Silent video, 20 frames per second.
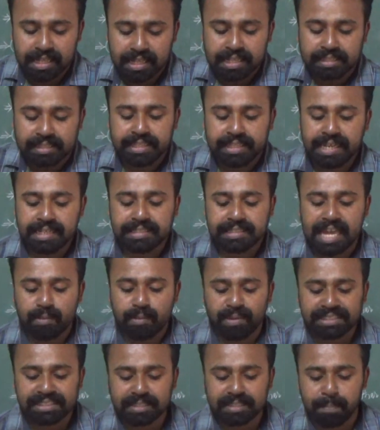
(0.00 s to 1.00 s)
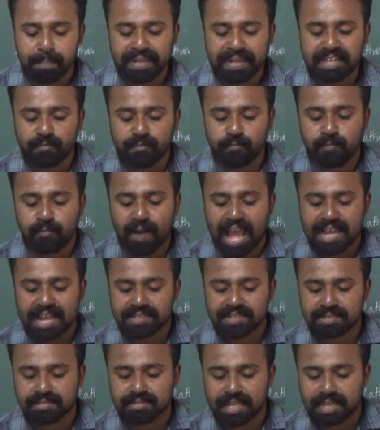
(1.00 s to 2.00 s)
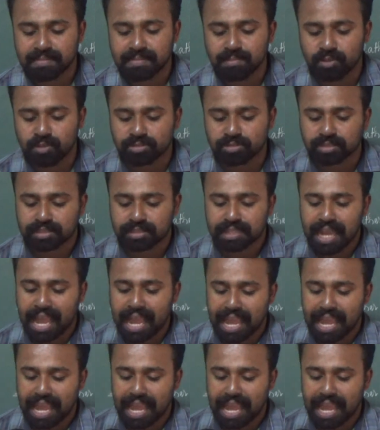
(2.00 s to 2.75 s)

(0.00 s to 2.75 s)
there was a bigger flash than most,